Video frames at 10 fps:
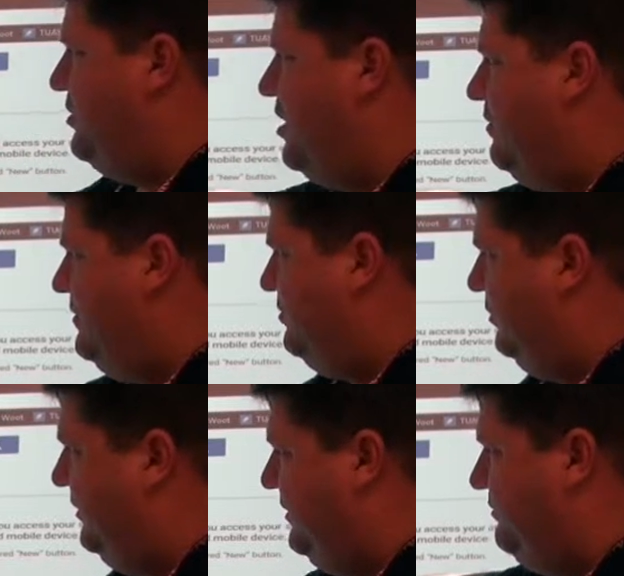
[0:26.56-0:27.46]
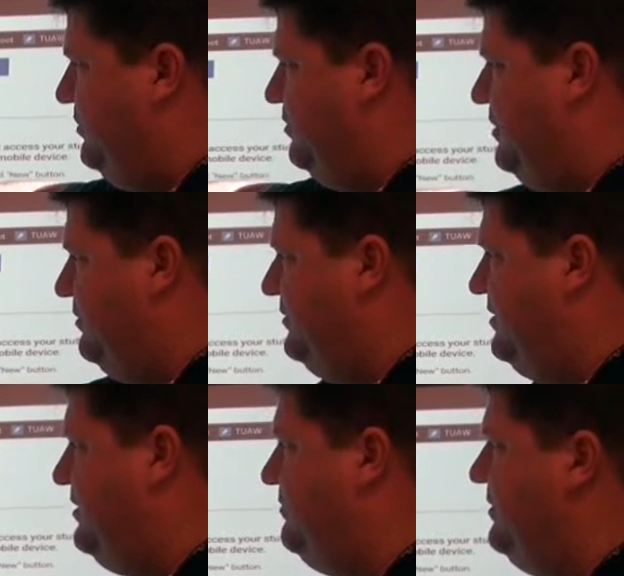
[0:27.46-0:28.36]
documents will live. You'll be able to
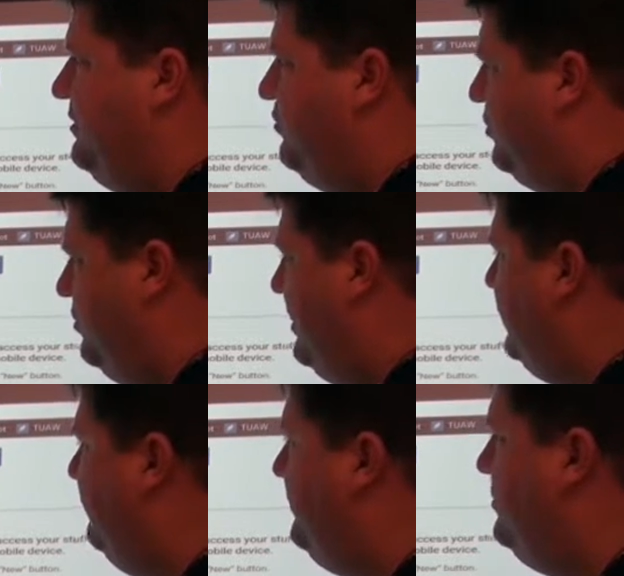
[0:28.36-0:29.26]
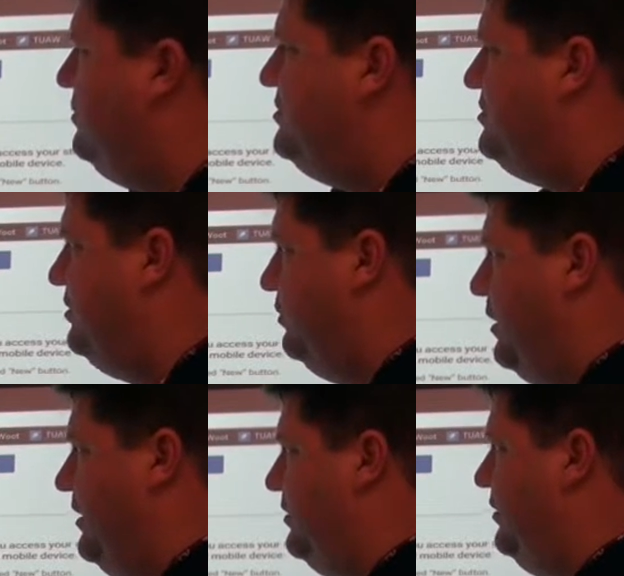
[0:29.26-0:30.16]
see them, and we'll create a few in just a little
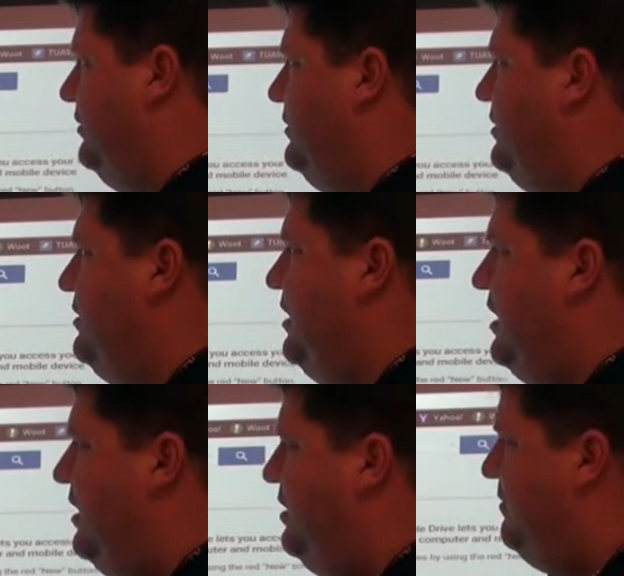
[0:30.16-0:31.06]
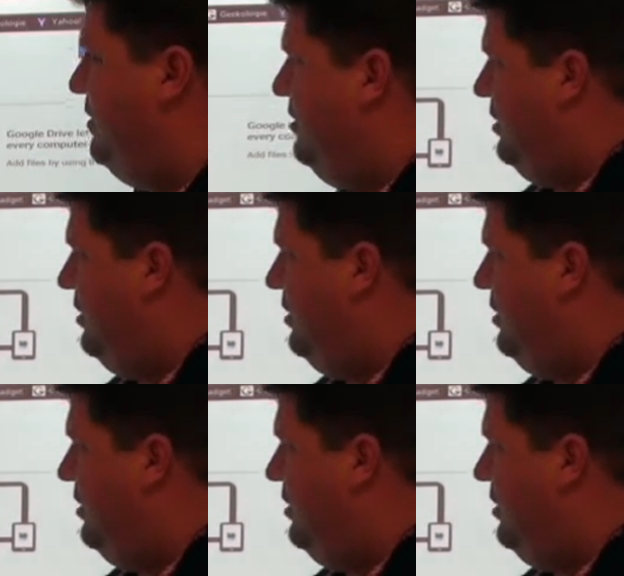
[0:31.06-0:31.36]
while. On